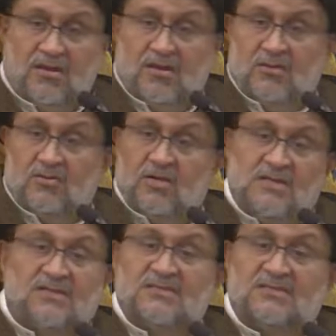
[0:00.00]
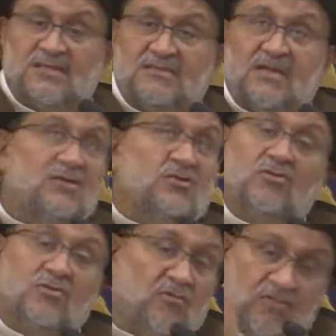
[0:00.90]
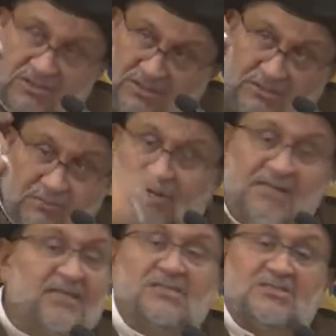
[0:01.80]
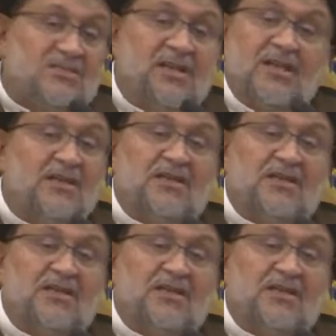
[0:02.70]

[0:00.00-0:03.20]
Khidr said that, "Do you know what this bird is saying?"